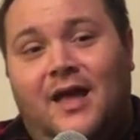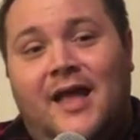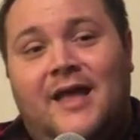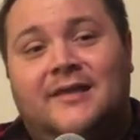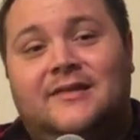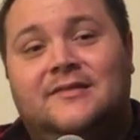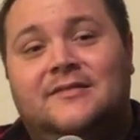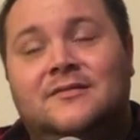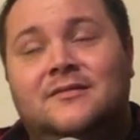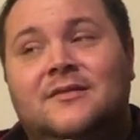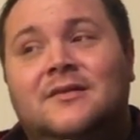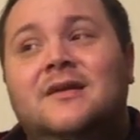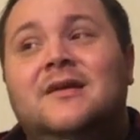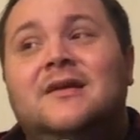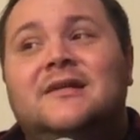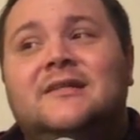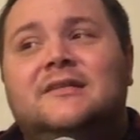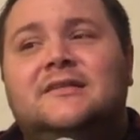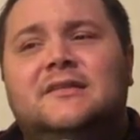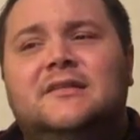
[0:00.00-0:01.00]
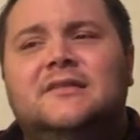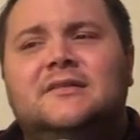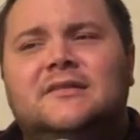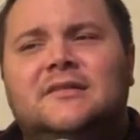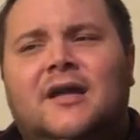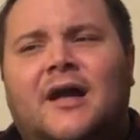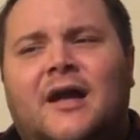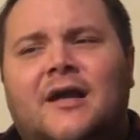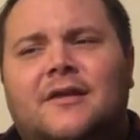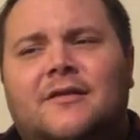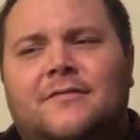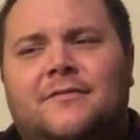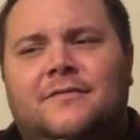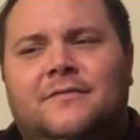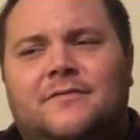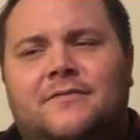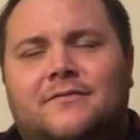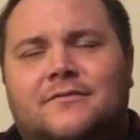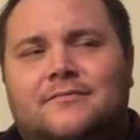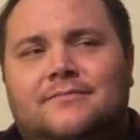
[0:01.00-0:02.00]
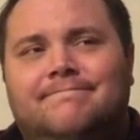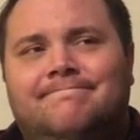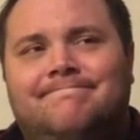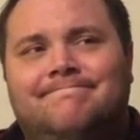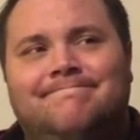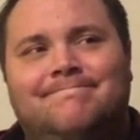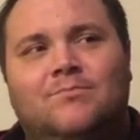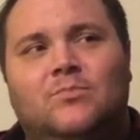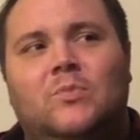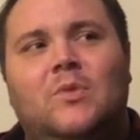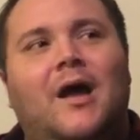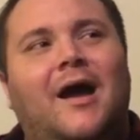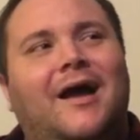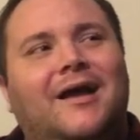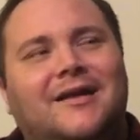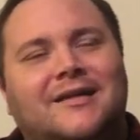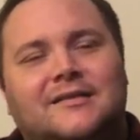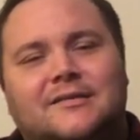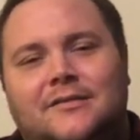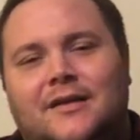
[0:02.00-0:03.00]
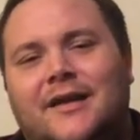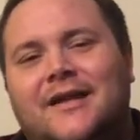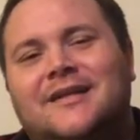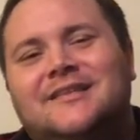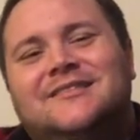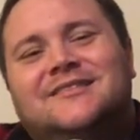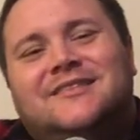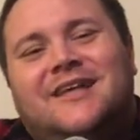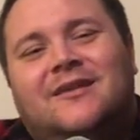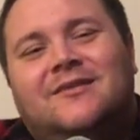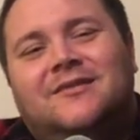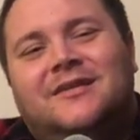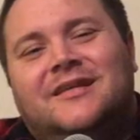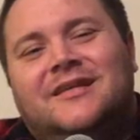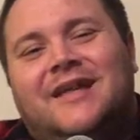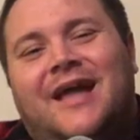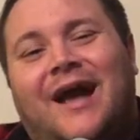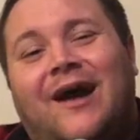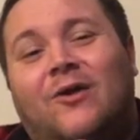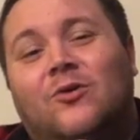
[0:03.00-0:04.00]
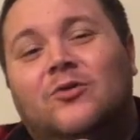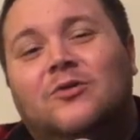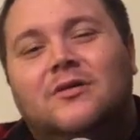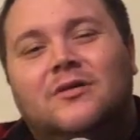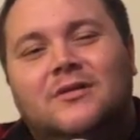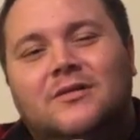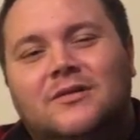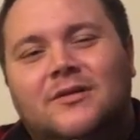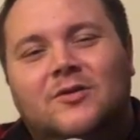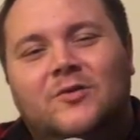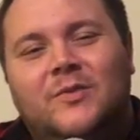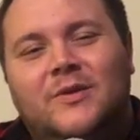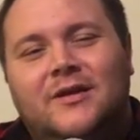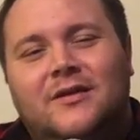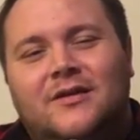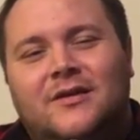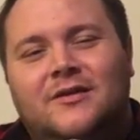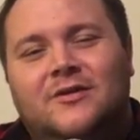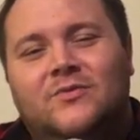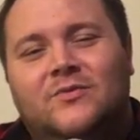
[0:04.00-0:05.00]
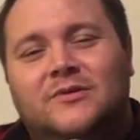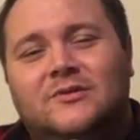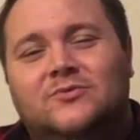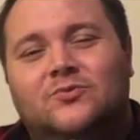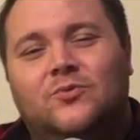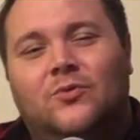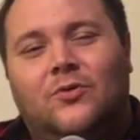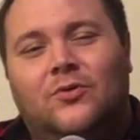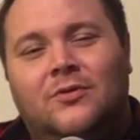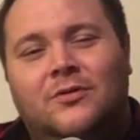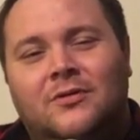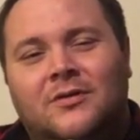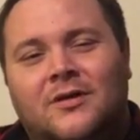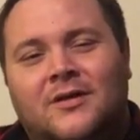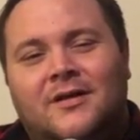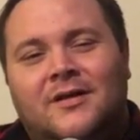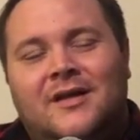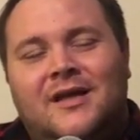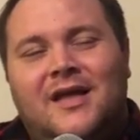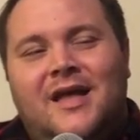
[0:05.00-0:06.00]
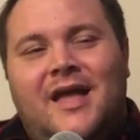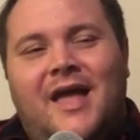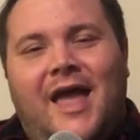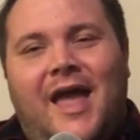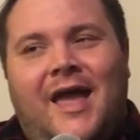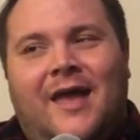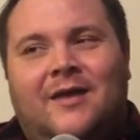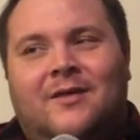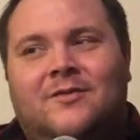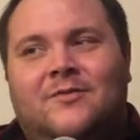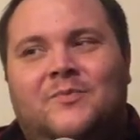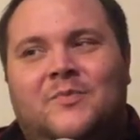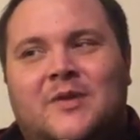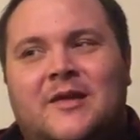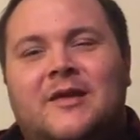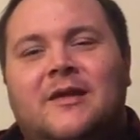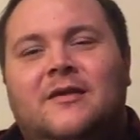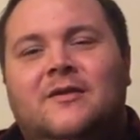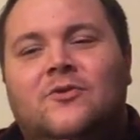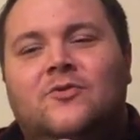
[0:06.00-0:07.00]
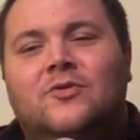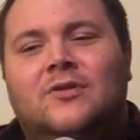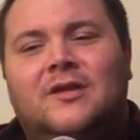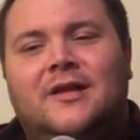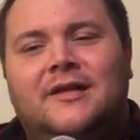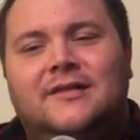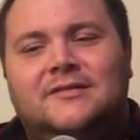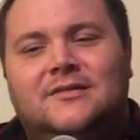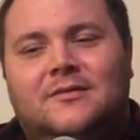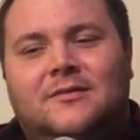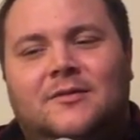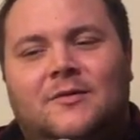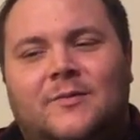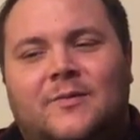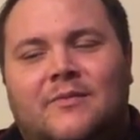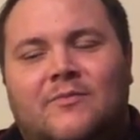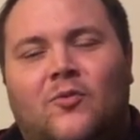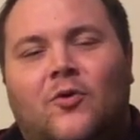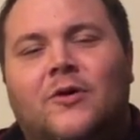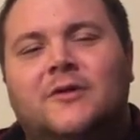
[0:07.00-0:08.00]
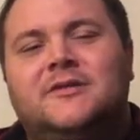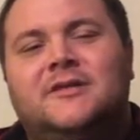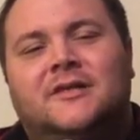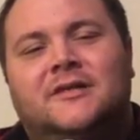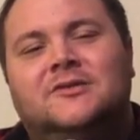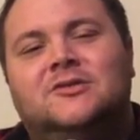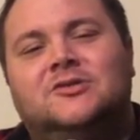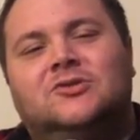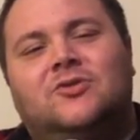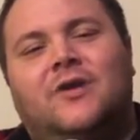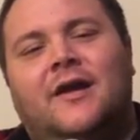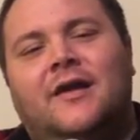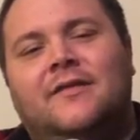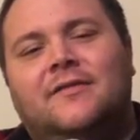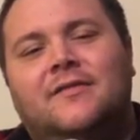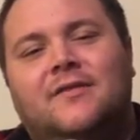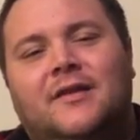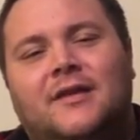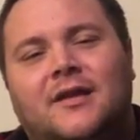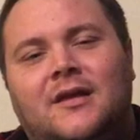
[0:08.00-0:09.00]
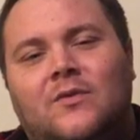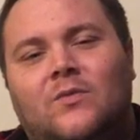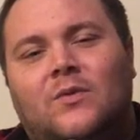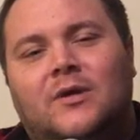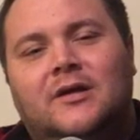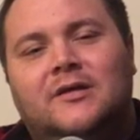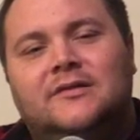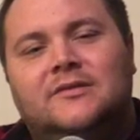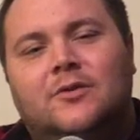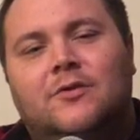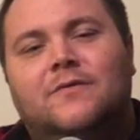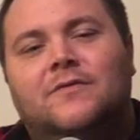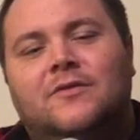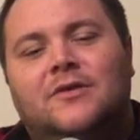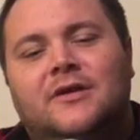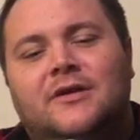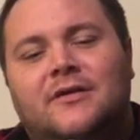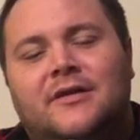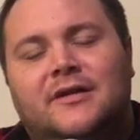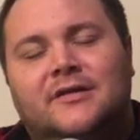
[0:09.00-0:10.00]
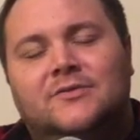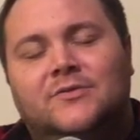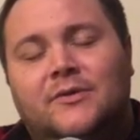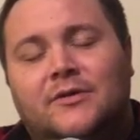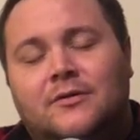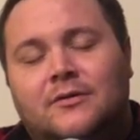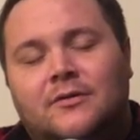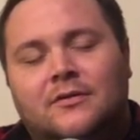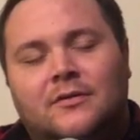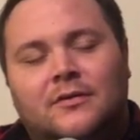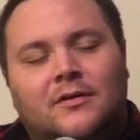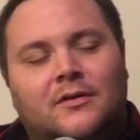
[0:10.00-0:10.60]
And since kind of, I guess settling down a little bit into his role and being utilized a little bit more to his strengths, like he was over in Israel,